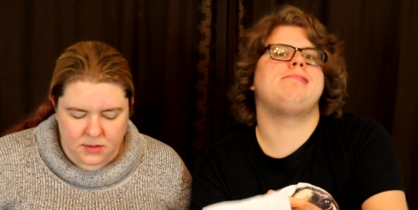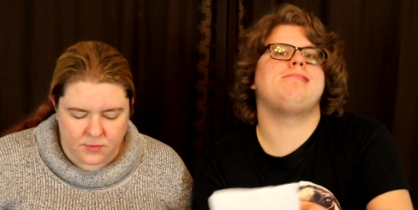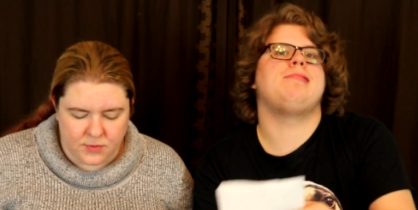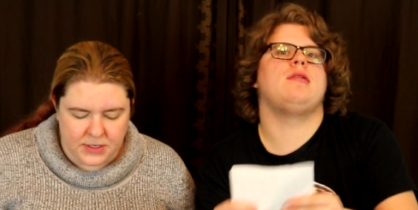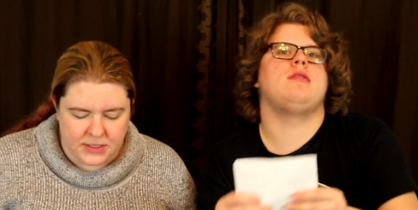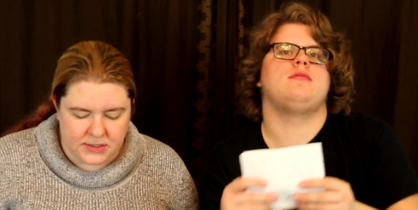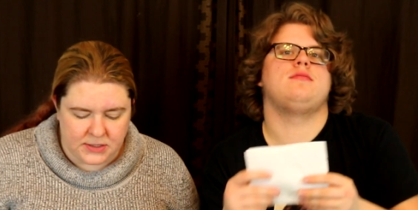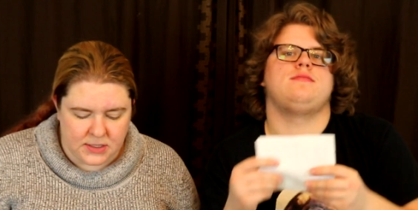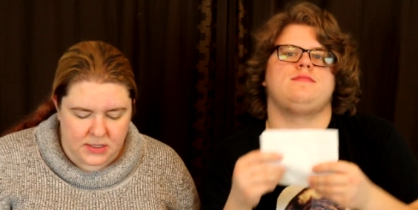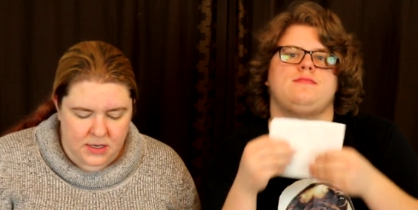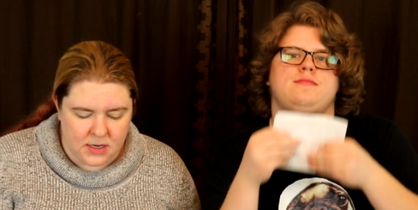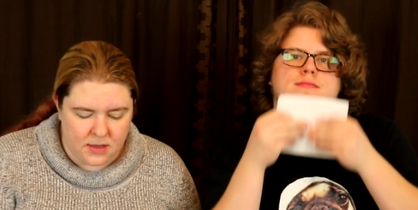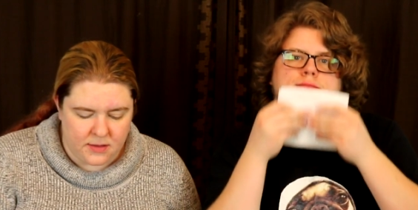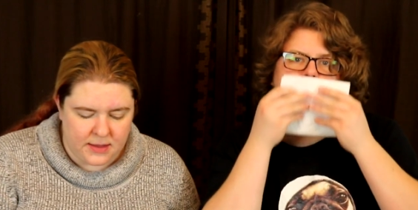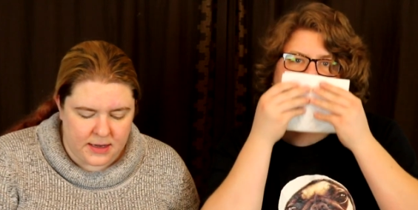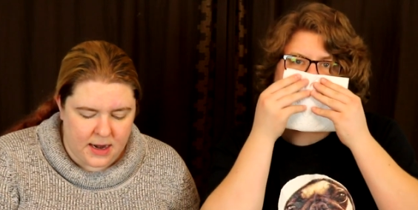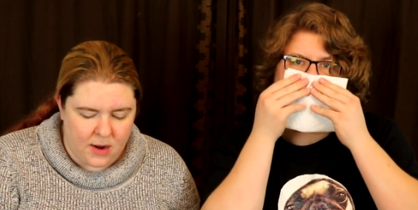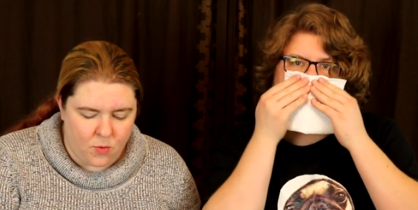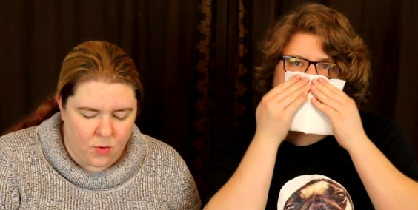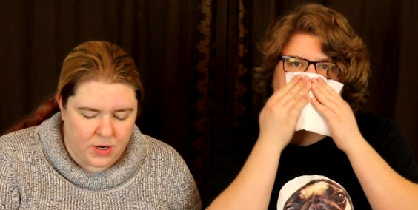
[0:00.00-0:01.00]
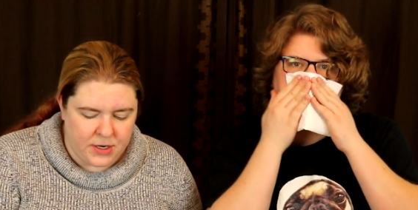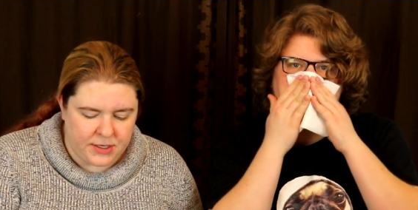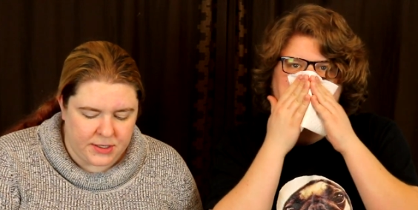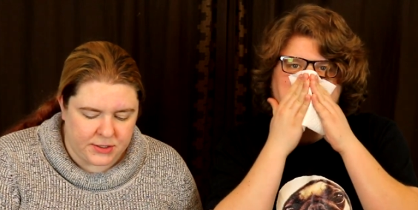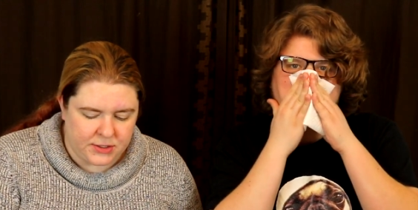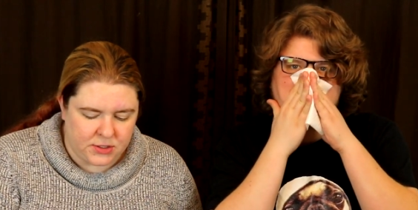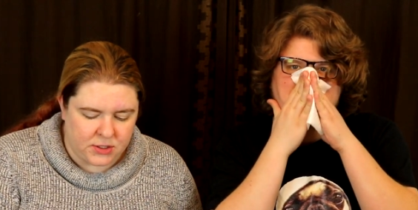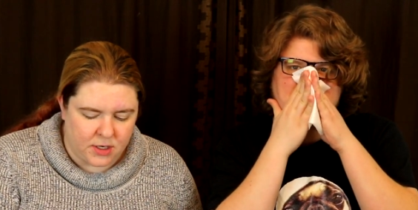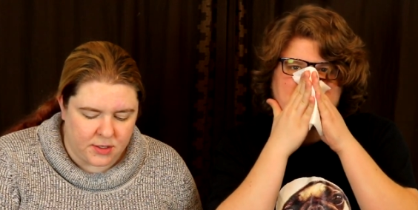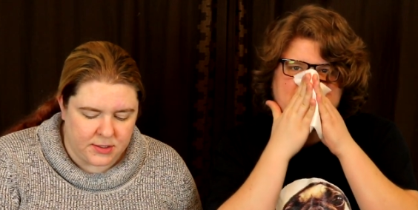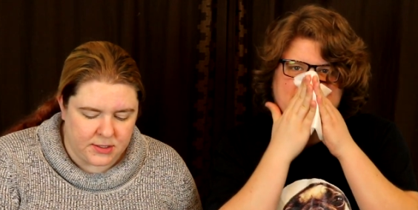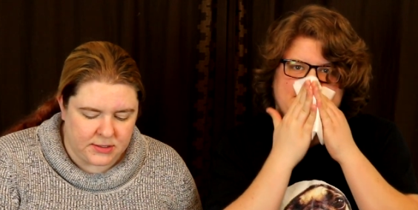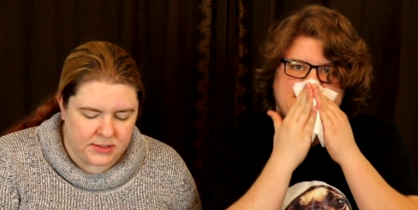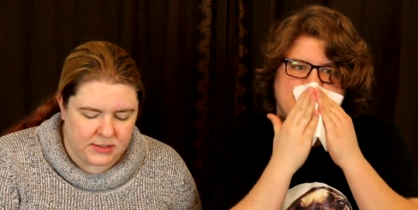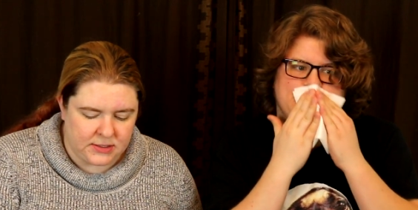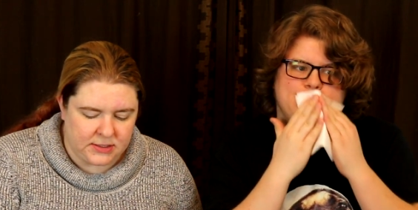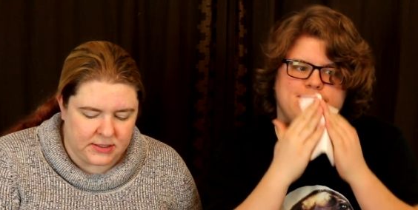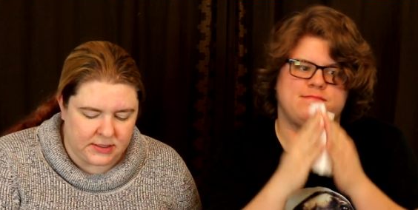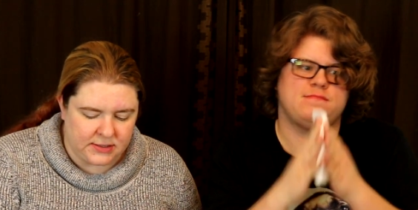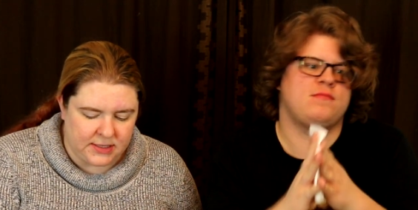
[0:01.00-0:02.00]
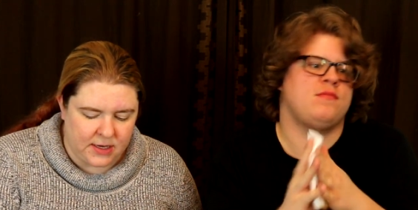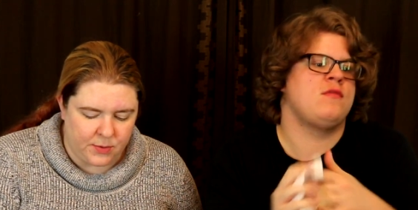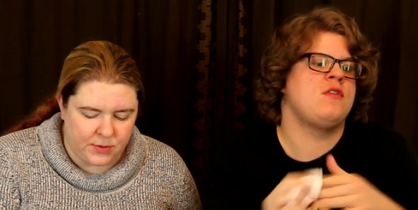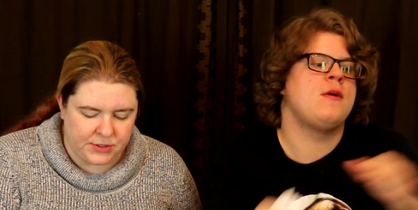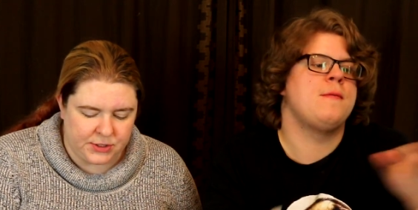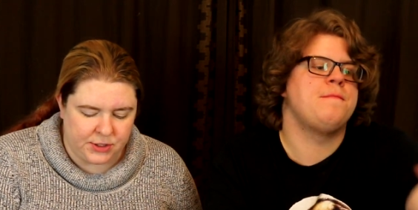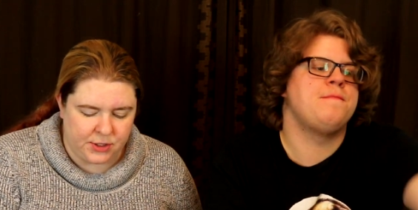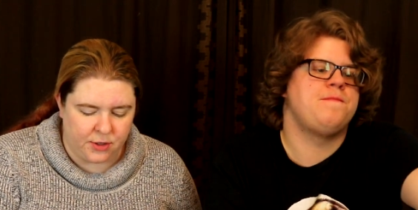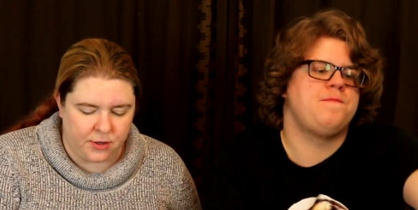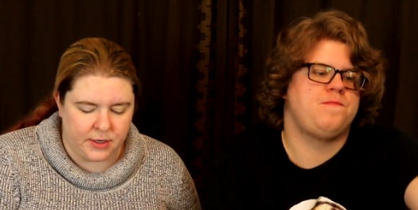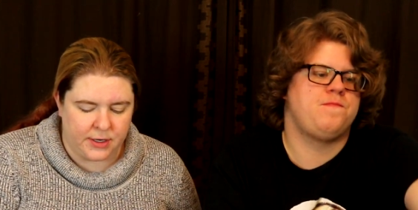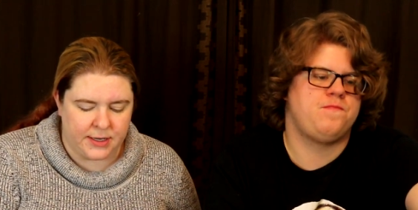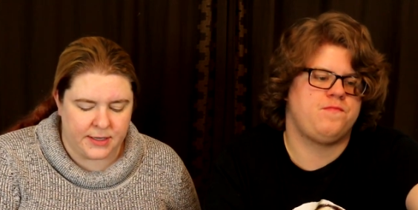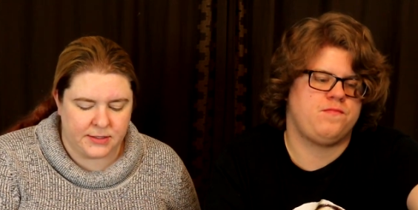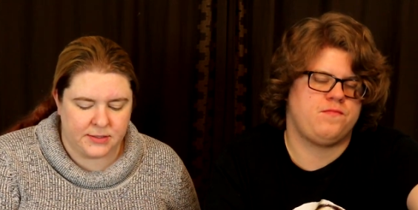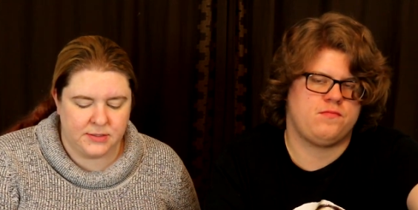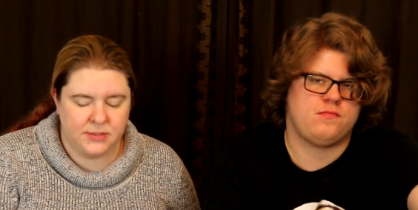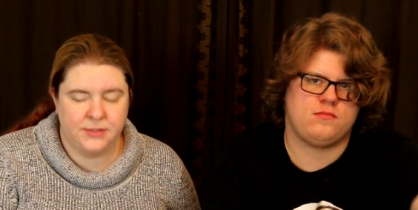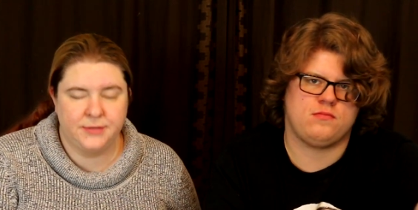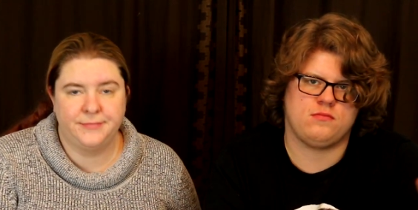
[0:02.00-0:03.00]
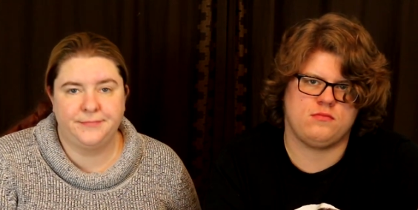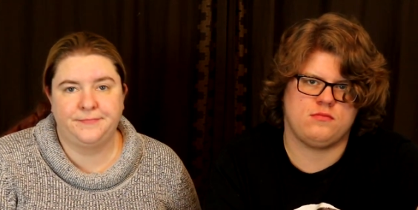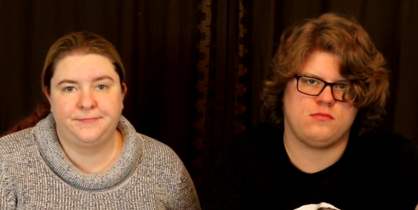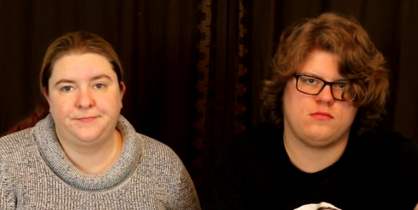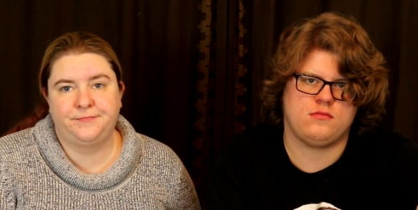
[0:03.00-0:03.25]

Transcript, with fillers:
Speaker 1: the reason that I wanted to start this is because I was curious.